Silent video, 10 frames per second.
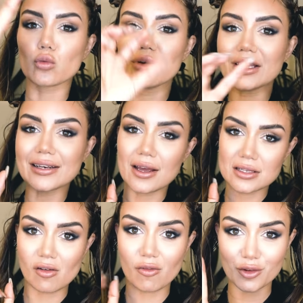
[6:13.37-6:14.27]
really
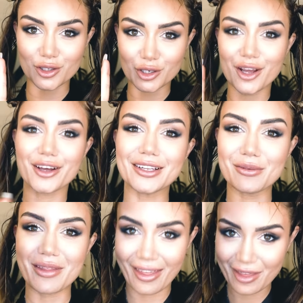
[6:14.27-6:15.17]
nice and full and curly
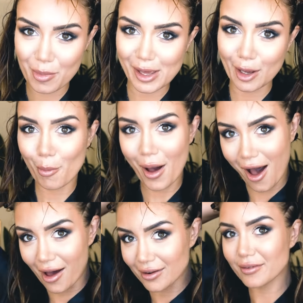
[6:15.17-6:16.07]
without there being a part.